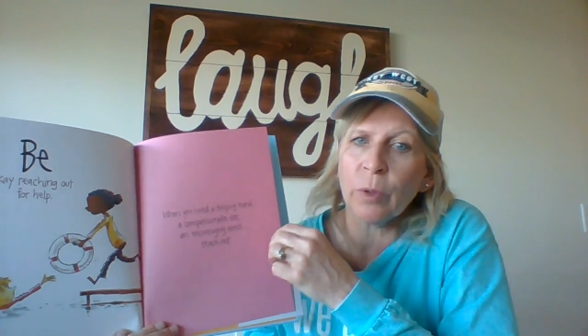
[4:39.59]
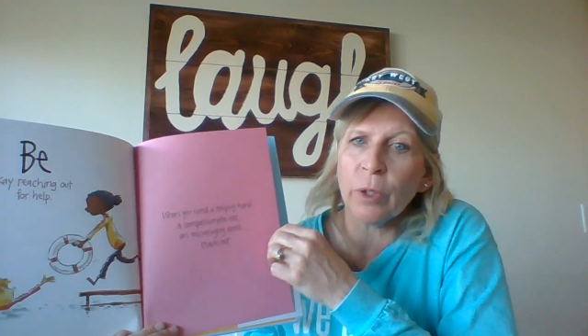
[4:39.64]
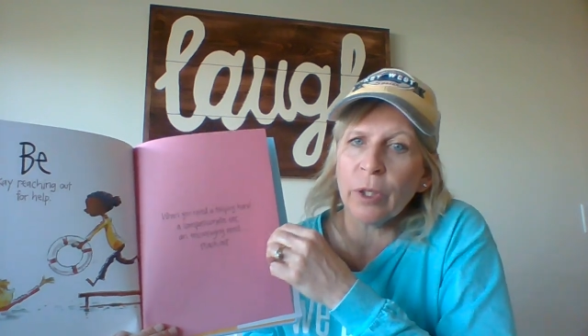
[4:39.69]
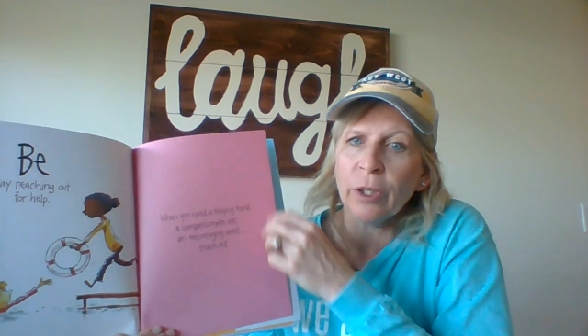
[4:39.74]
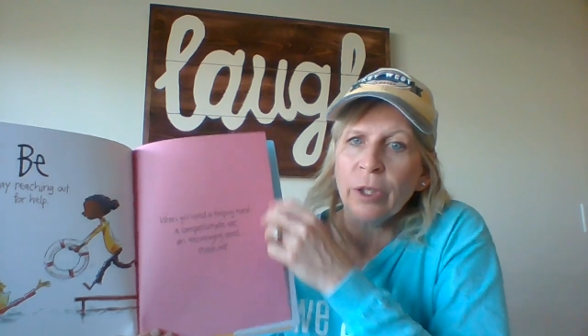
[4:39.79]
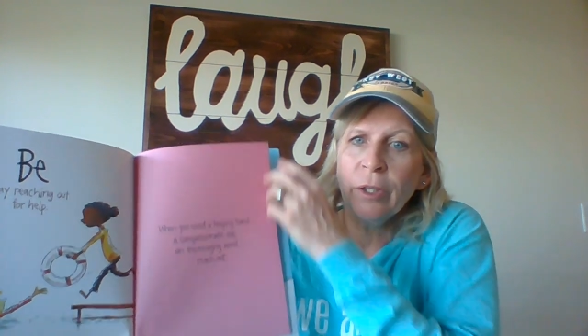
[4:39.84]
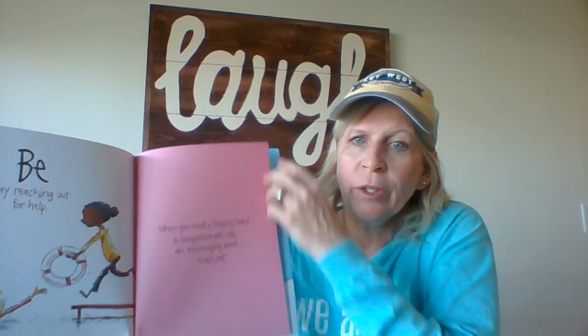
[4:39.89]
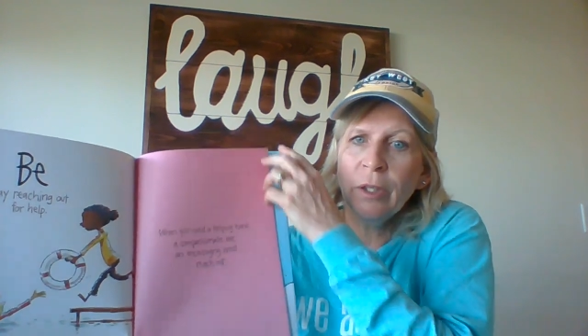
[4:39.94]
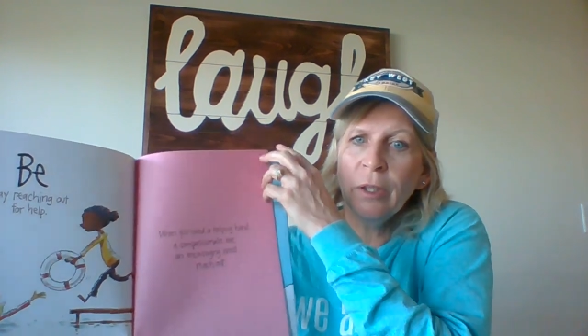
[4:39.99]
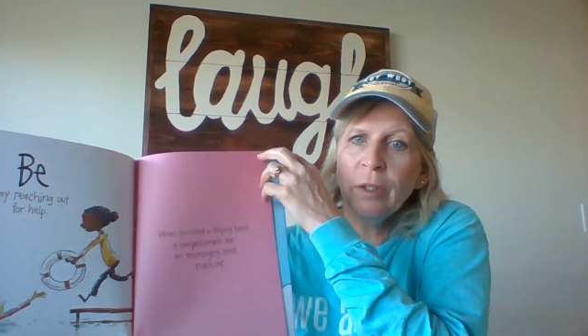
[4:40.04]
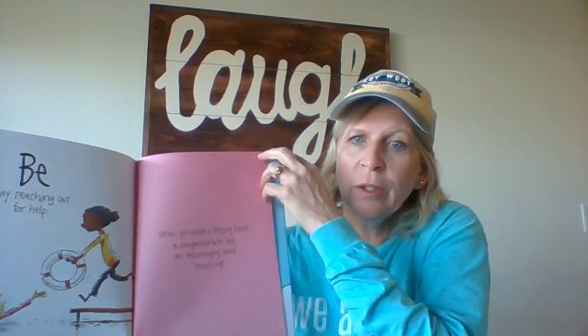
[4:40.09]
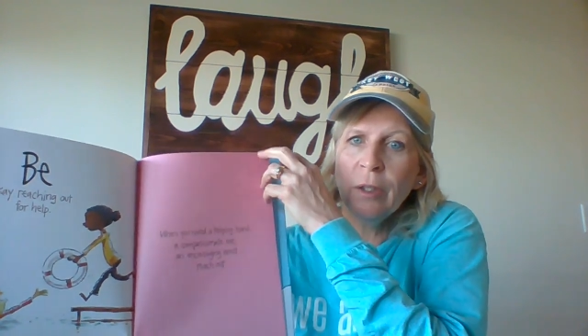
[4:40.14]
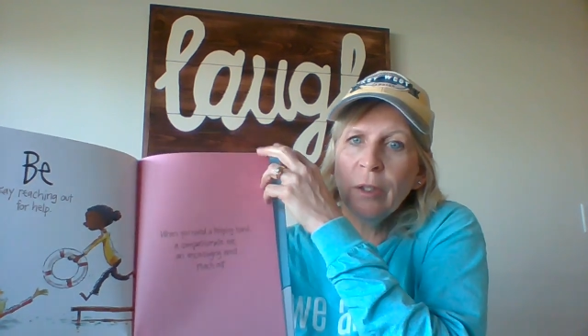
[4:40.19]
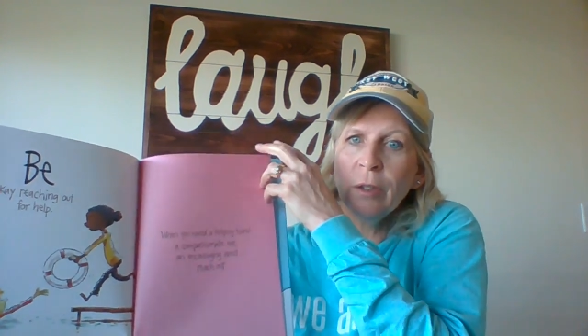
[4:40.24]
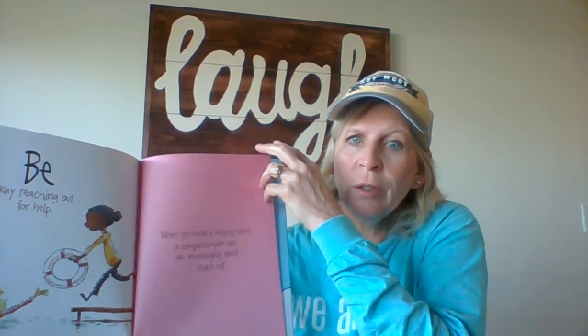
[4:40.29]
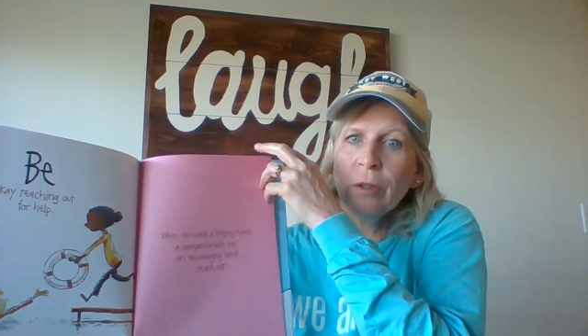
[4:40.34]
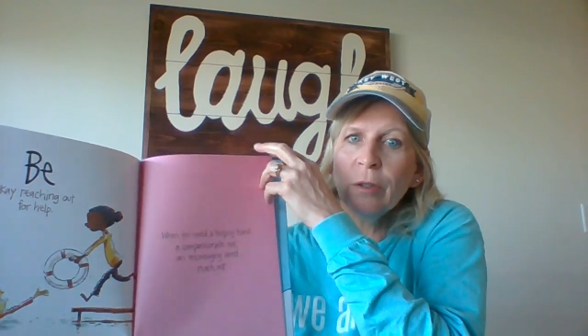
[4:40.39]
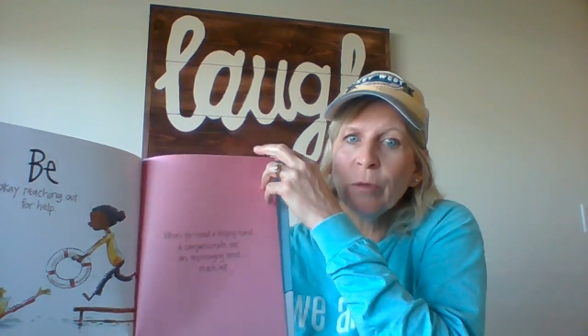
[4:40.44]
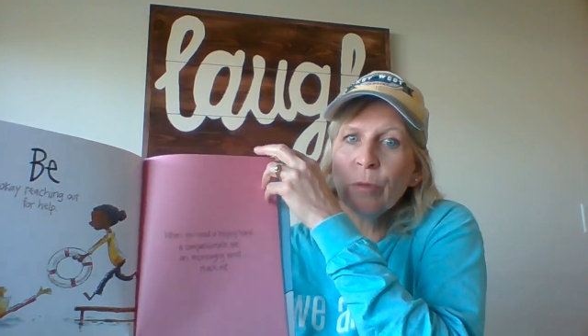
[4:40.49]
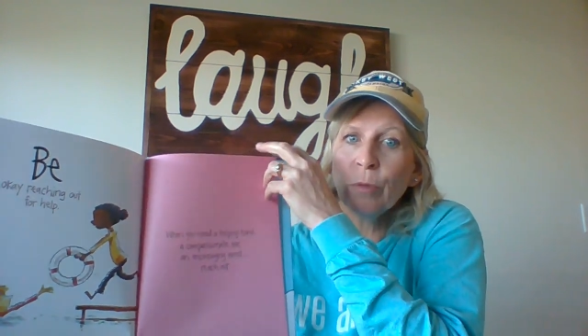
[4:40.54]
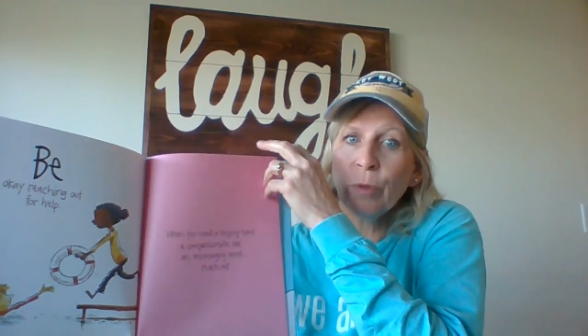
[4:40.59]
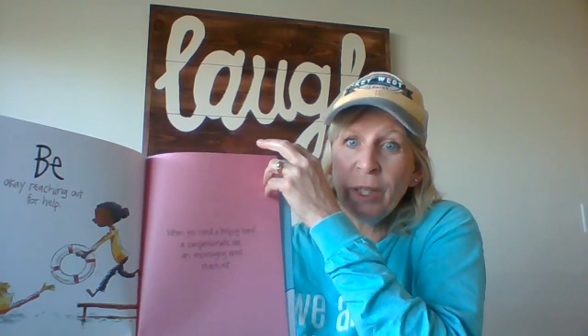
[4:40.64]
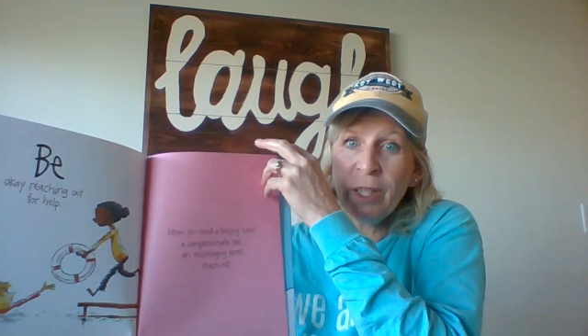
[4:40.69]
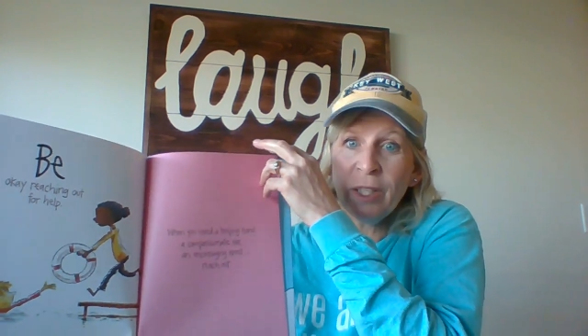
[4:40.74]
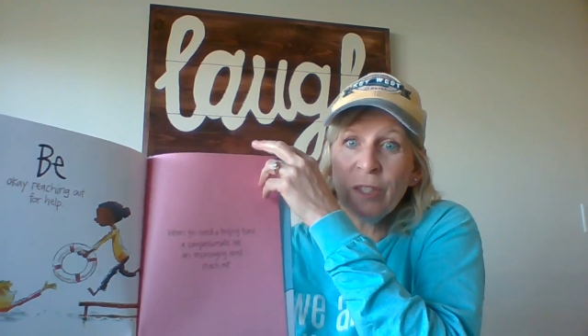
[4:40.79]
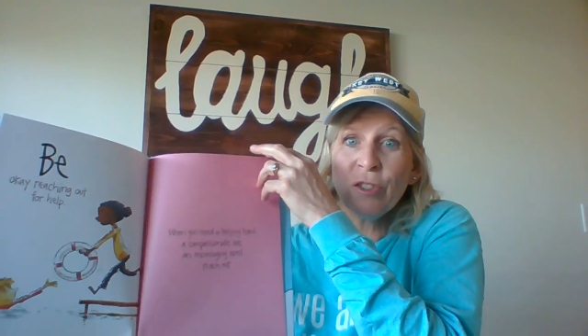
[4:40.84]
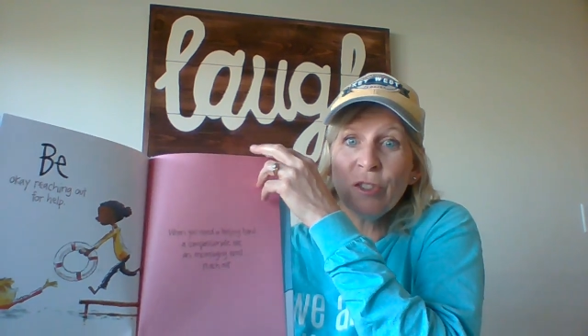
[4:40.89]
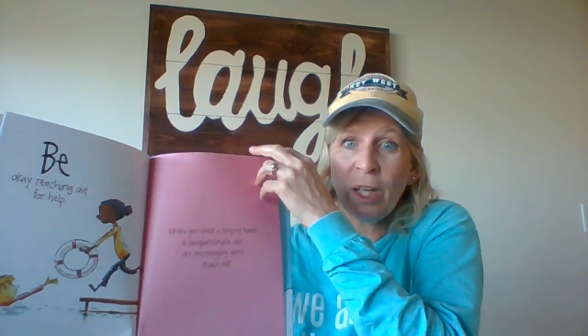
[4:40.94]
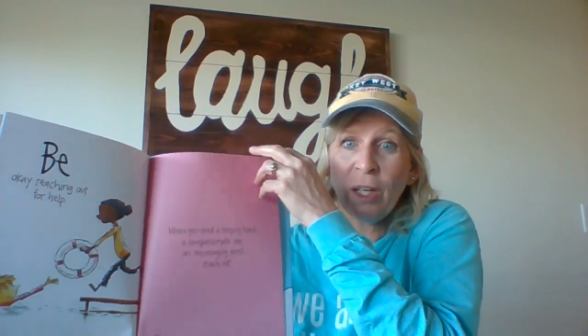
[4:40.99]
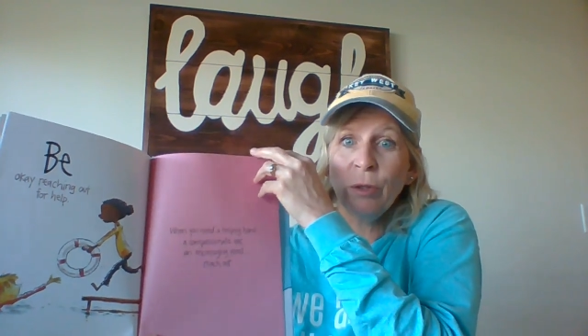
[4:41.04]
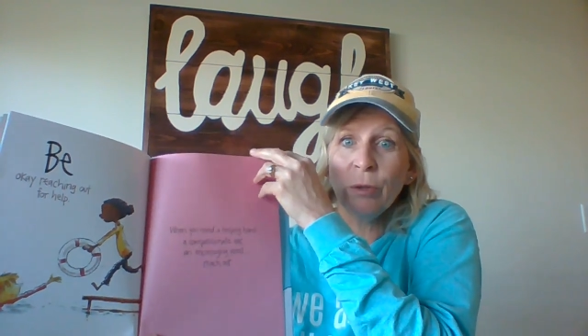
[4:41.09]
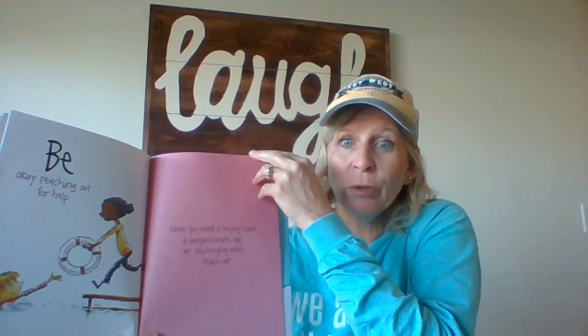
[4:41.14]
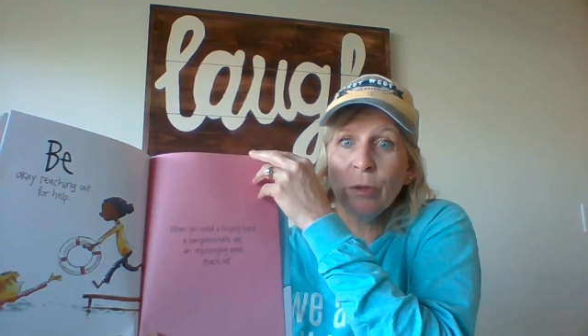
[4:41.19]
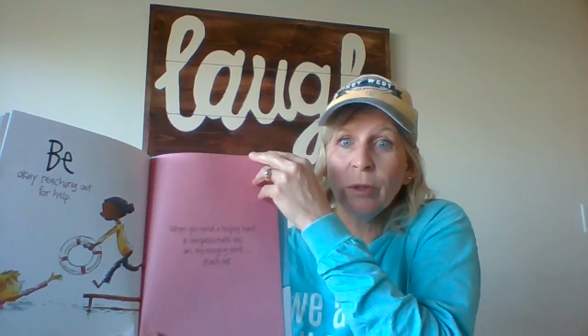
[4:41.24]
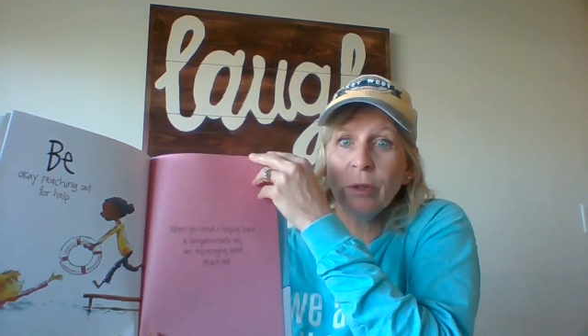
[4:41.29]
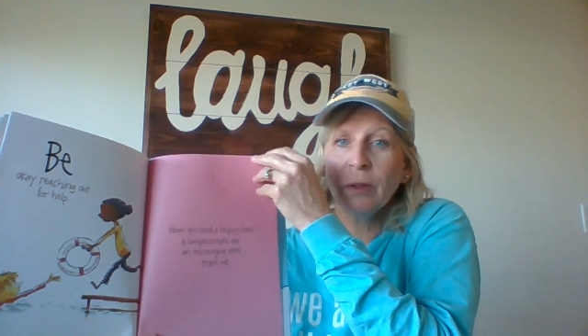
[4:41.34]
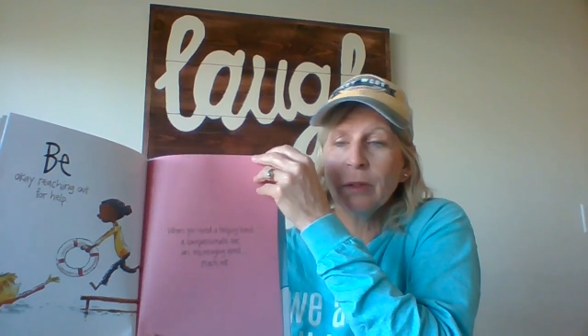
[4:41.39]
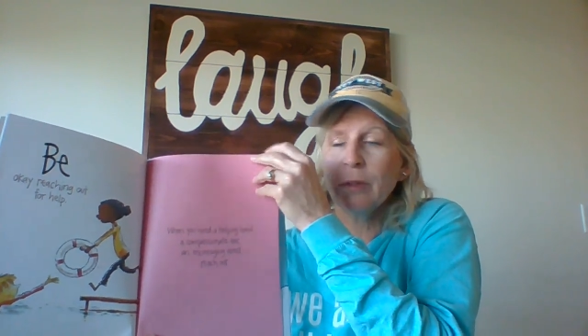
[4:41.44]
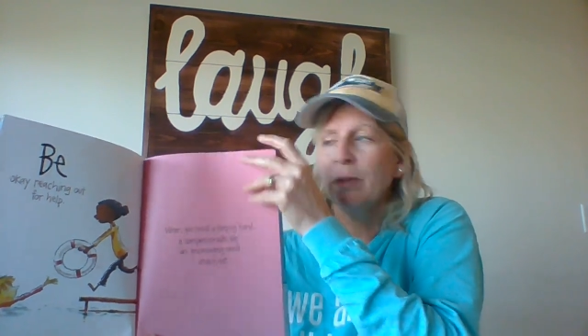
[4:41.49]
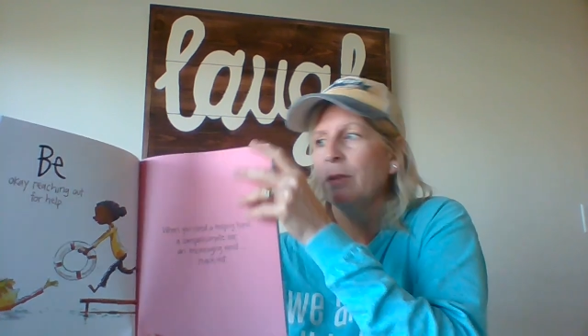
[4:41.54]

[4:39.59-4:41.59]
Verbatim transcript: word, reach out.